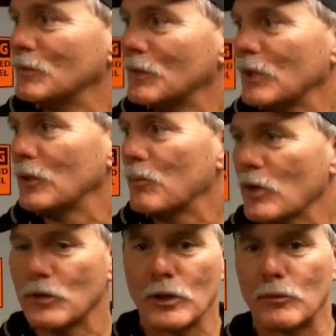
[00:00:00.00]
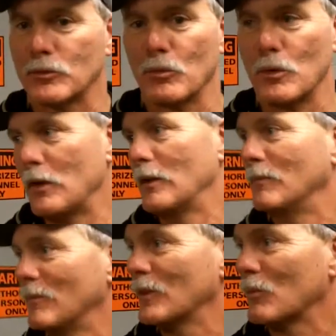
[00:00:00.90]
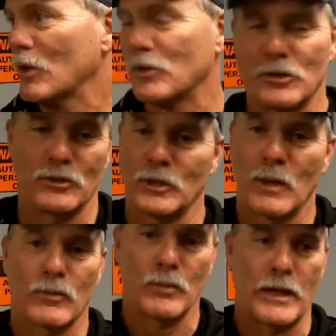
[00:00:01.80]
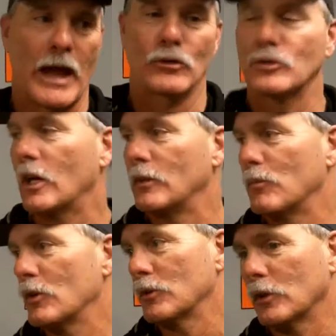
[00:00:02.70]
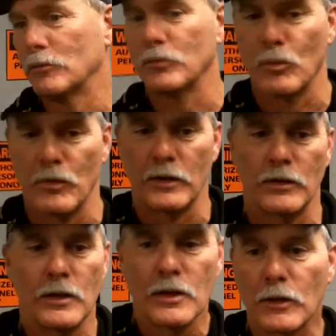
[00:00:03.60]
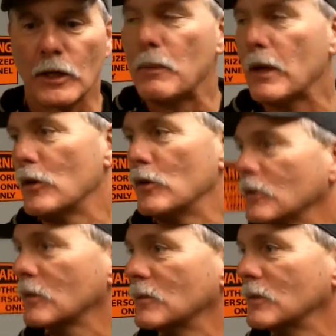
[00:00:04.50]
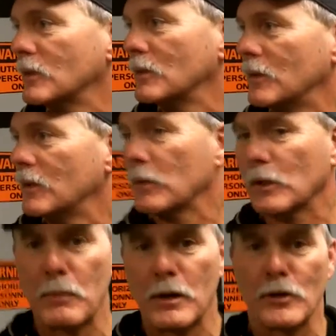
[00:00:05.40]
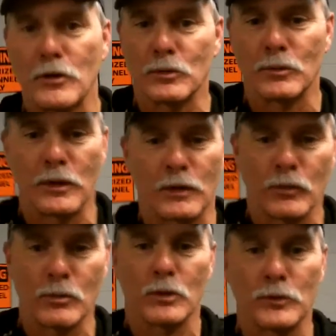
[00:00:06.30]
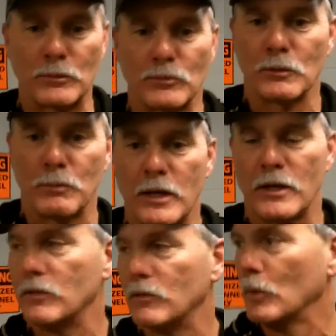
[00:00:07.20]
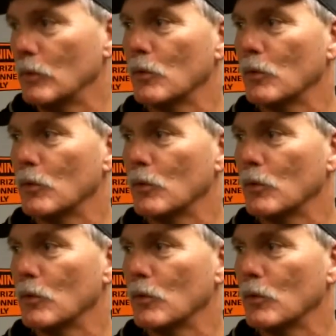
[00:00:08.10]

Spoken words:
The pressure comes from within. The pressure doesn't come from the outside. The pressure comes from within the competitor. And I'm a competitor, and our football team's competitive, and we